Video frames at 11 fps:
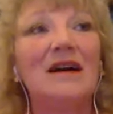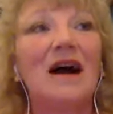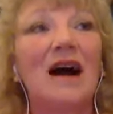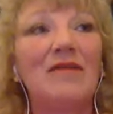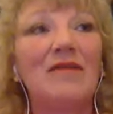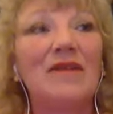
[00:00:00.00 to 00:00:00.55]

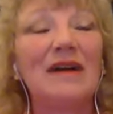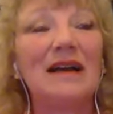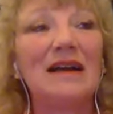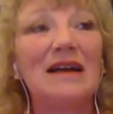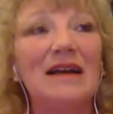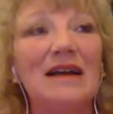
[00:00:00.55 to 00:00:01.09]
of,
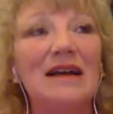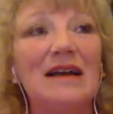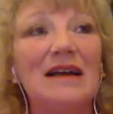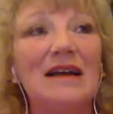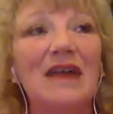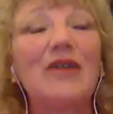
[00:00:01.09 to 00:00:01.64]

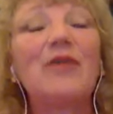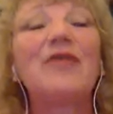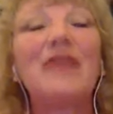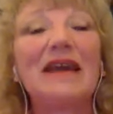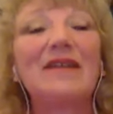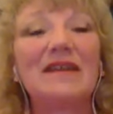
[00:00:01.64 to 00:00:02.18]
I don't
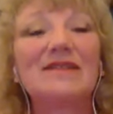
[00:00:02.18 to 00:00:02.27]
think that